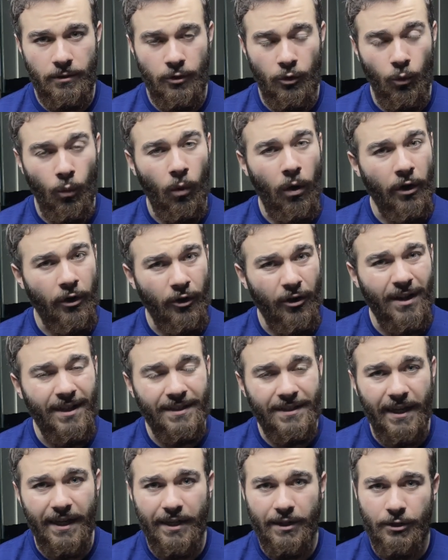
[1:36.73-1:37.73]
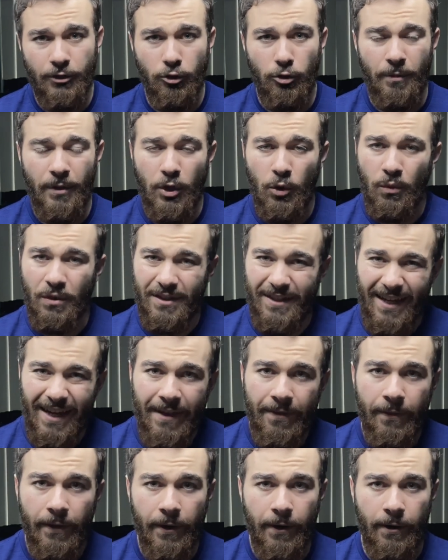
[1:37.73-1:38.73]
the water intake tube. He was
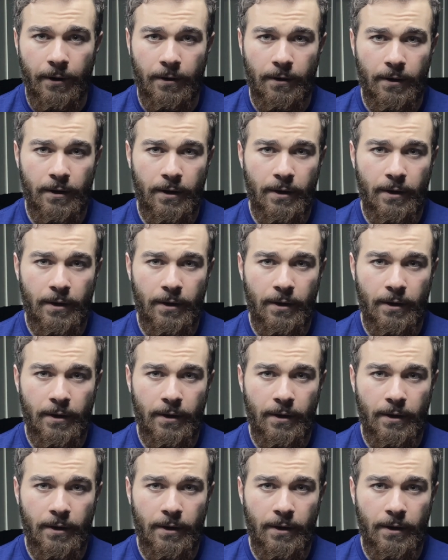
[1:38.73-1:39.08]
in there,